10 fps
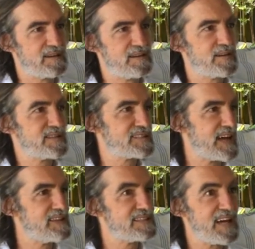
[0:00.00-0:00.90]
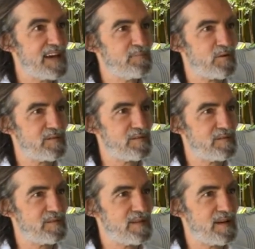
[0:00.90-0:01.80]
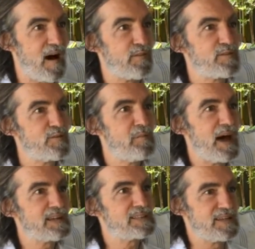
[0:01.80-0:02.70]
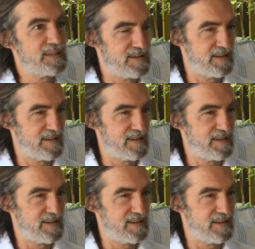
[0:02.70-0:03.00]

you could say, the table of humanity.